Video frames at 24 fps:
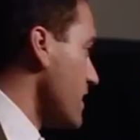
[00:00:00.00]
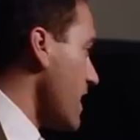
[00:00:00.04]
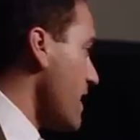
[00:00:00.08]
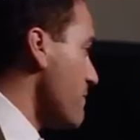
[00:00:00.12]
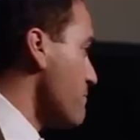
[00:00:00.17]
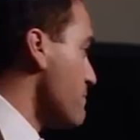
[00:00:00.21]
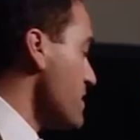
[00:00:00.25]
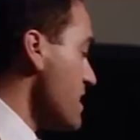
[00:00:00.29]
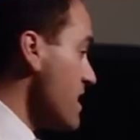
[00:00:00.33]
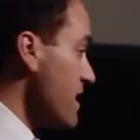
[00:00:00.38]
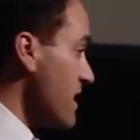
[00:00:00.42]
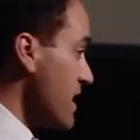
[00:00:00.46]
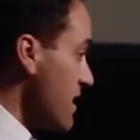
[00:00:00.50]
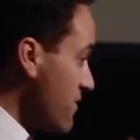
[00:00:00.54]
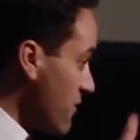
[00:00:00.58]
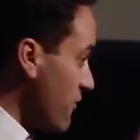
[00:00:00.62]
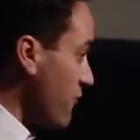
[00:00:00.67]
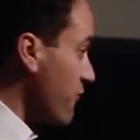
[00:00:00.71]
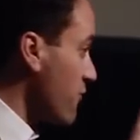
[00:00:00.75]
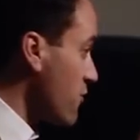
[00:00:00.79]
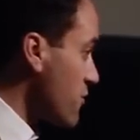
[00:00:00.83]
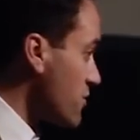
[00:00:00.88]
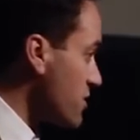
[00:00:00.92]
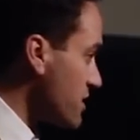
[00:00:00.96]
And being in, the
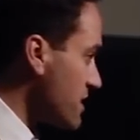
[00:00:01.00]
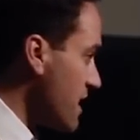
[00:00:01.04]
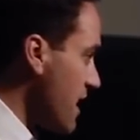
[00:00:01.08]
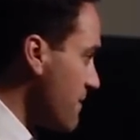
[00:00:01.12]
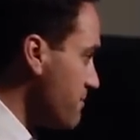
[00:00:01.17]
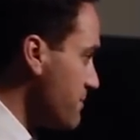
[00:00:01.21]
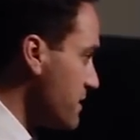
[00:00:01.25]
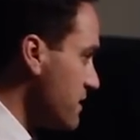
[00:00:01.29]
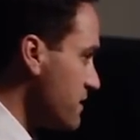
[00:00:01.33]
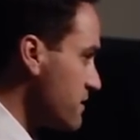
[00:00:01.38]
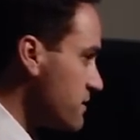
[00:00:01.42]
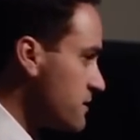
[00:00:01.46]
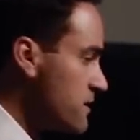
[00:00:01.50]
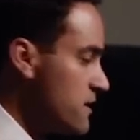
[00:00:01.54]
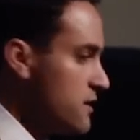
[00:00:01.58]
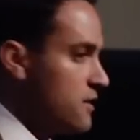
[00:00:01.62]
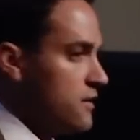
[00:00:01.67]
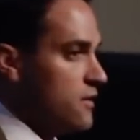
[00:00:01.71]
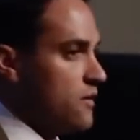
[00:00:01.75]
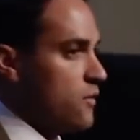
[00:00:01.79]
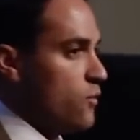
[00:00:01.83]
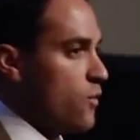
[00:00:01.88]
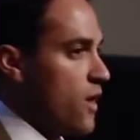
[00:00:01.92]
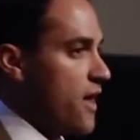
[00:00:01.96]
first step is,
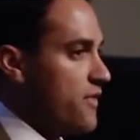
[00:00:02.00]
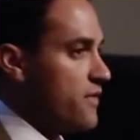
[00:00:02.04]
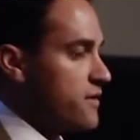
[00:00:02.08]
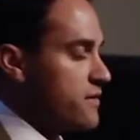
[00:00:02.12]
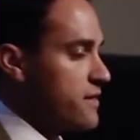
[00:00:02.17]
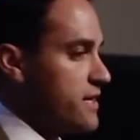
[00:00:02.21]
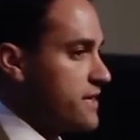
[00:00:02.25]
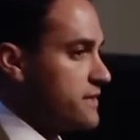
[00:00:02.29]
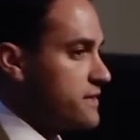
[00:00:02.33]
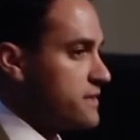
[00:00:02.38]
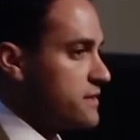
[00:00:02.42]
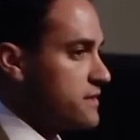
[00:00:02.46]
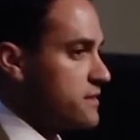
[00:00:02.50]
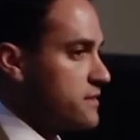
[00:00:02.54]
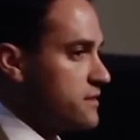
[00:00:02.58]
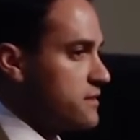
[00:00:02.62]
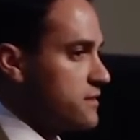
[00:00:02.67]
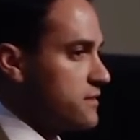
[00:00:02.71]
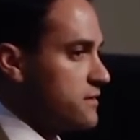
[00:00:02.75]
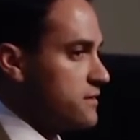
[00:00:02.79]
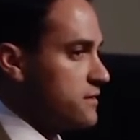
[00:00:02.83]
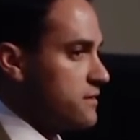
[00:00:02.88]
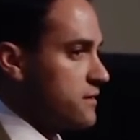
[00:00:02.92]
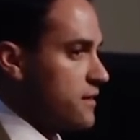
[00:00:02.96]
whether
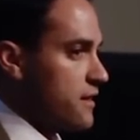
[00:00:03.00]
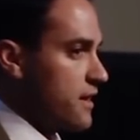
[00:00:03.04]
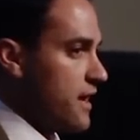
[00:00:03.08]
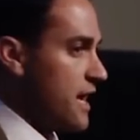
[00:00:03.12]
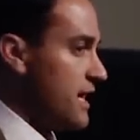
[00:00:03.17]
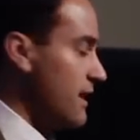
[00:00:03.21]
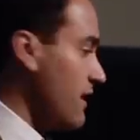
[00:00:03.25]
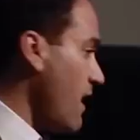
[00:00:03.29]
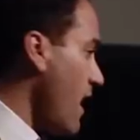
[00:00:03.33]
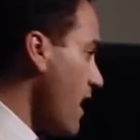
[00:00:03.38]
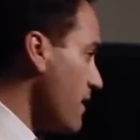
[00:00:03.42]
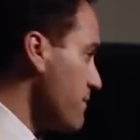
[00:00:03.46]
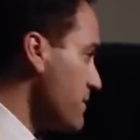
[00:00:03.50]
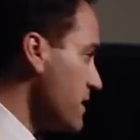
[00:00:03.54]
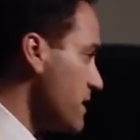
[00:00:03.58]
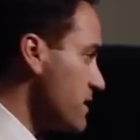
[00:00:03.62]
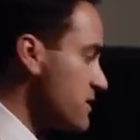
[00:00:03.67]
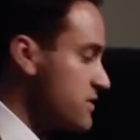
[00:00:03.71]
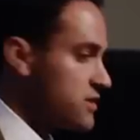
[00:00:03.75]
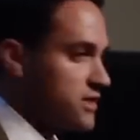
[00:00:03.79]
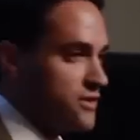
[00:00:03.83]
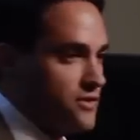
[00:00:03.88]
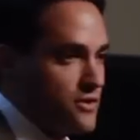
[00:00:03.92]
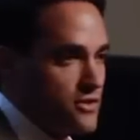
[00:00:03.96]
it's a
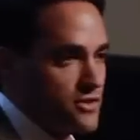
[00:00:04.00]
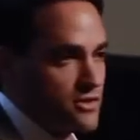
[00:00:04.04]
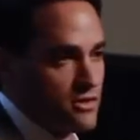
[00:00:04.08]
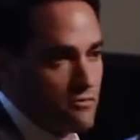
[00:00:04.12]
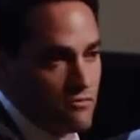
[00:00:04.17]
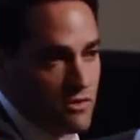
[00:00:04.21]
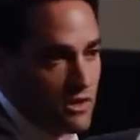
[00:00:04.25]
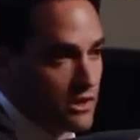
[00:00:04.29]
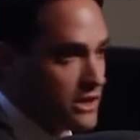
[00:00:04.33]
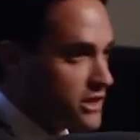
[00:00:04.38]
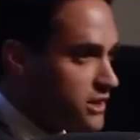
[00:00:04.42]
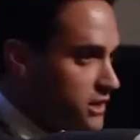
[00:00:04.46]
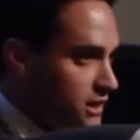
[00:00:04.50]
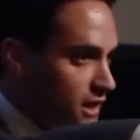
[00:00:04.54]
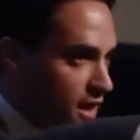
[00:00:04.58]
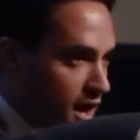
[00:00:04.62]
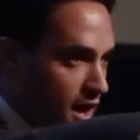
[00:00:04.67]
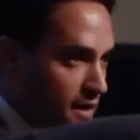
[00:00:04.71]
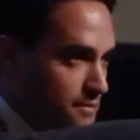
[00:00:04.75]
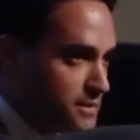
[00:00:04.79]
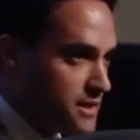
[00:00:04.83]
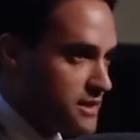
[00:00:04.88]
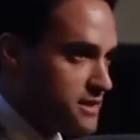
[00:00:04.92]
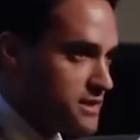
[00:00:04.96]
lobbyist, and there's a really good
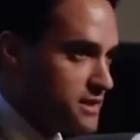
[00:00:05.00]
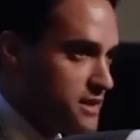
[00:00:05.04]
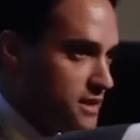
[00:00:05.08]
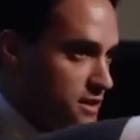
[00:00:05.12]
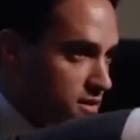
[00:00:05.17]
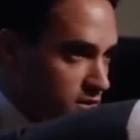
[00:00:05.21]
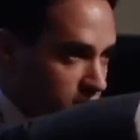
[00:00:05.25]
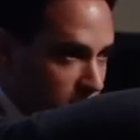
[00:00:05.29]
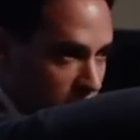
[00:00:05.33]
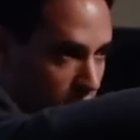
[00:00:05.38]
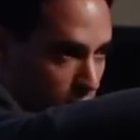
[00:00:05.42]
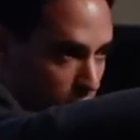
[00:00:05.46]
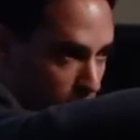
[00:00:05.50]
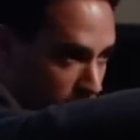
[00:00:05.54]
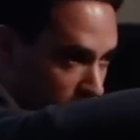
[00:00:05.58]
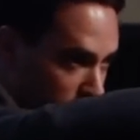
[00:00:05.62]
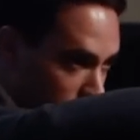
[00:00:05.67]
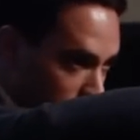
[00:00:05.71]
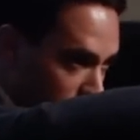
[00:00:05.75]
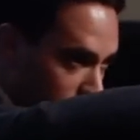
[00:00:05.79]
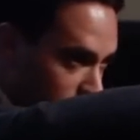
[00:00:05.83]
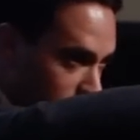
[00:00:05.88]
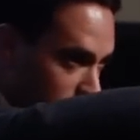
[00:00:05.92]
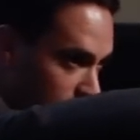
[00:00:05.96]
lobbyist here somewhere
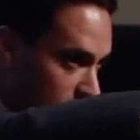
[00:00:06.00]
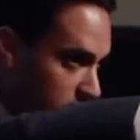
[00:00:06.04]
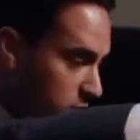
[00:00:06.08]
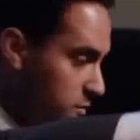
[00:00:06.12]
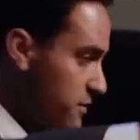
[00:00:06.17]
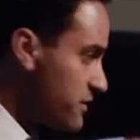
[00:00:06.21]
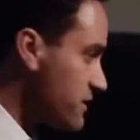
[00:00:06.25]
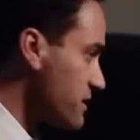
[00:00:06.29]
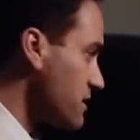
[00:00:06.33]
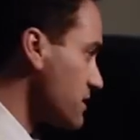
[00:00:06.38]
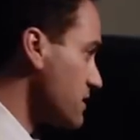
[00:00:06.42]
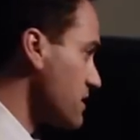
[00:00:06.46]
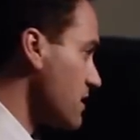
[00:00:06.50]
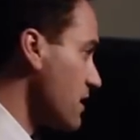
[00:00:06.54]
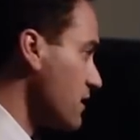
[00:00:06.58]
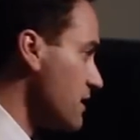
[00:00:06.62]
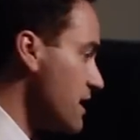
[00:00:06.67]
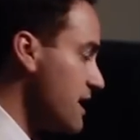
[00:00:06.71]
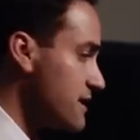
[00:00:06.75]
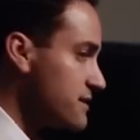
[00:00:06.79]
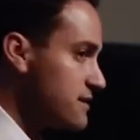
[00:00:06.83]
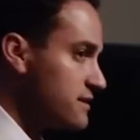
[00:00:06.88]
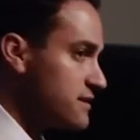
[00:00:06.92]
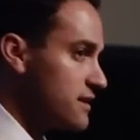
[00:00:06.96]
right there with his
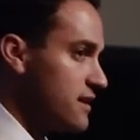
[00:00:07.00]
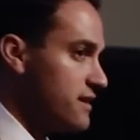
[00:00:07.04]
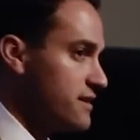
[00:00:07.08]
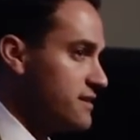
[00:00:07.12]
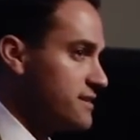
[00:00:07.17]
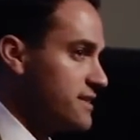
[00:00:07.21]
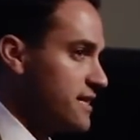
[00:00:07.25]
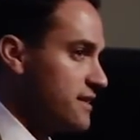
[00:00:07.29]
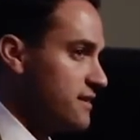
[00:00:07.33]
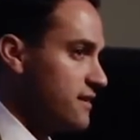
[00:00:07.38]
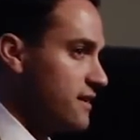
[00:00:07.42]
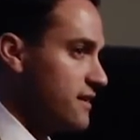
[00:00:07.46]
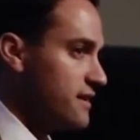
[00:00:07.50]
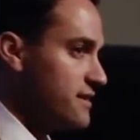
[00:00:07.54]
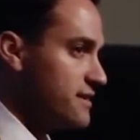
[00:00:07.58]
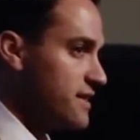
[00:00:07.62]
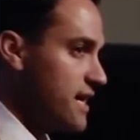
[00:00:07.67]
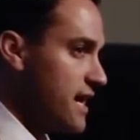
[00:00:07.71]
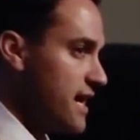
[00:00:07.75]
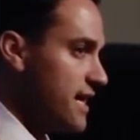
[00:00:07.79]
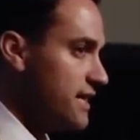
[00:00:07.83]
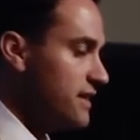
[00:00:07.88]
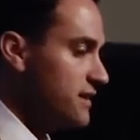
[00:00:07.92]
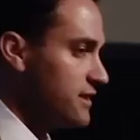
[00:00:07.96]
sunglasses on his
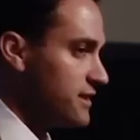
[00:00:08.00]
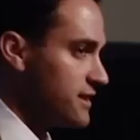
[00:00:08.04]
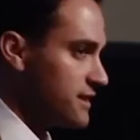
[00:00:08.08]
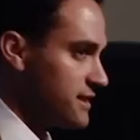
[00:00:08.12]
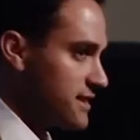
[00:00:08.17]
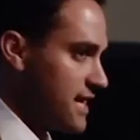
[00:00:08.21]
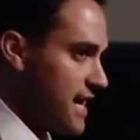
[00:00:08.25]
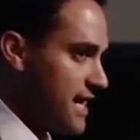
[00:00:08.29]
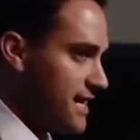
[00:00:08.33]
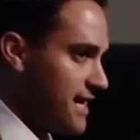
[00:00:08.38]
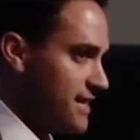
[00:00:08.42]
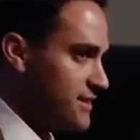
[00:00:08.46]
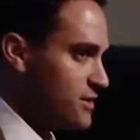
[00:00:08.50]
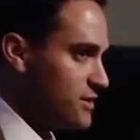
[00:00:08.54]
head. Look at that. I